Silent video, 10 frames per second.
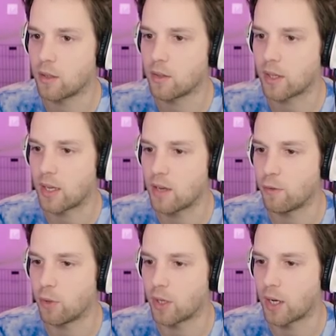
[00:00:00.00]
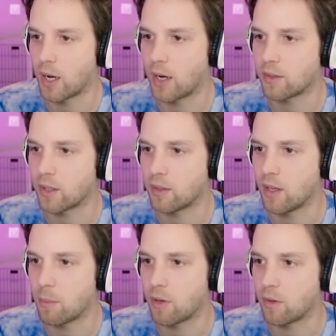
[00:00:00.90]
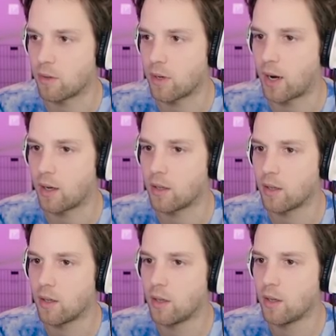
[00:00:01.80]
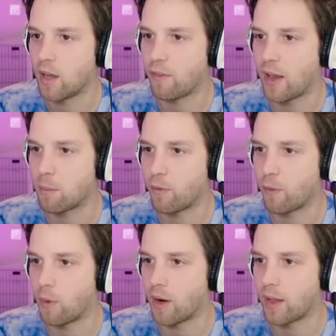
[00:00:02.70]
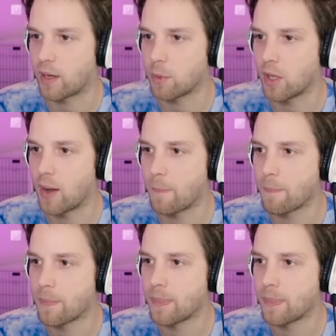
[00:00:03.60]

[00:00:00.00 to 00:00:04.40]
It's like an evil looking guy. It's like a demon guy. I've had him before. I like him a lot.